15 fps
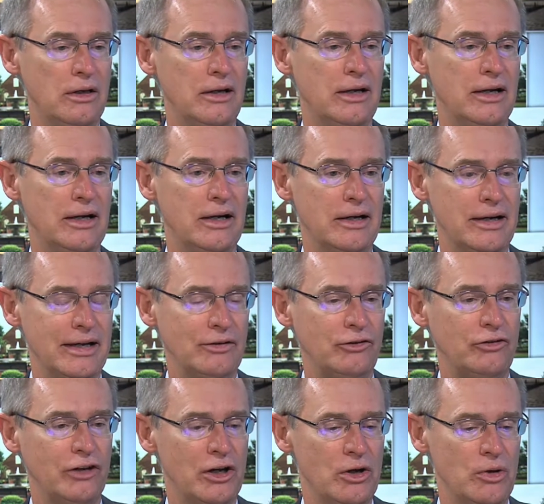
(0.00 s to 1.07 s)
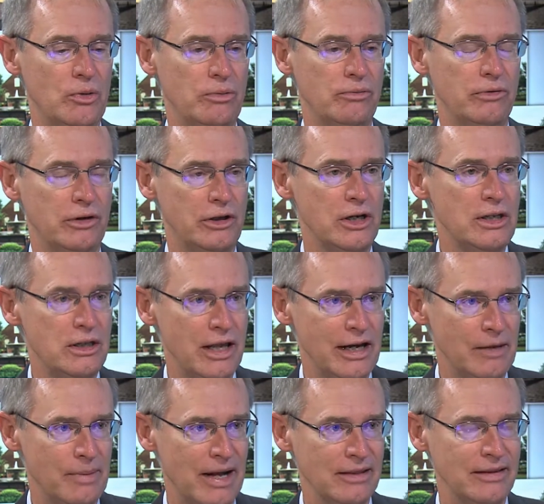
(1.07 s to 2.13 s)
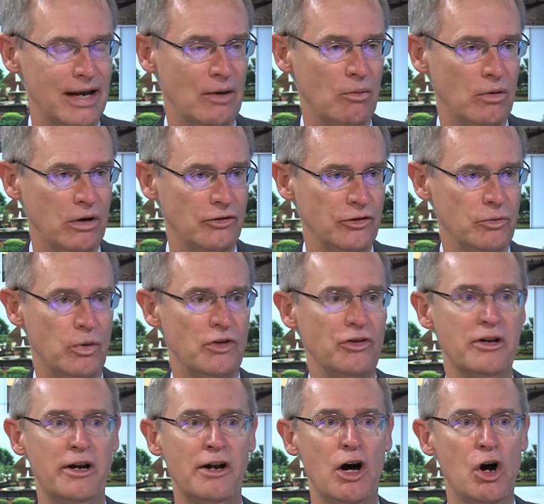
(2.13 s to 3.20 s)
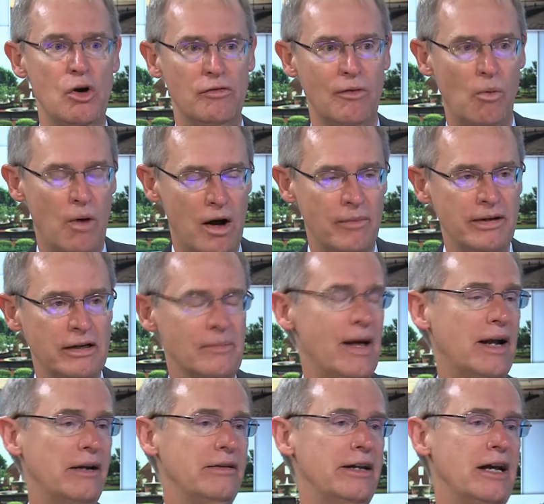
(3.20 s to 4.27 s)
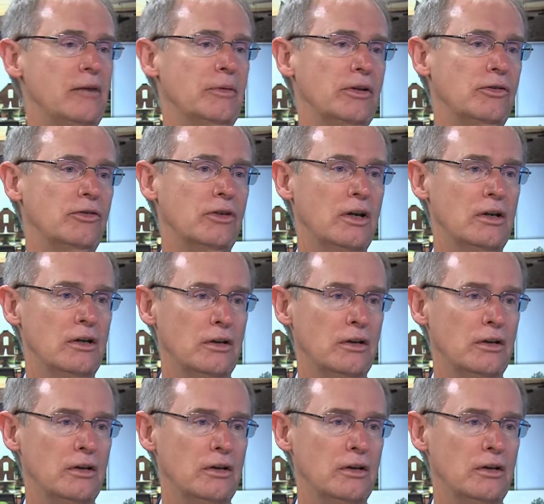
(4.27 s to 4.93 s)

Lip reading: And so the good thing about that was it wasn't an overwhelming amount of damage.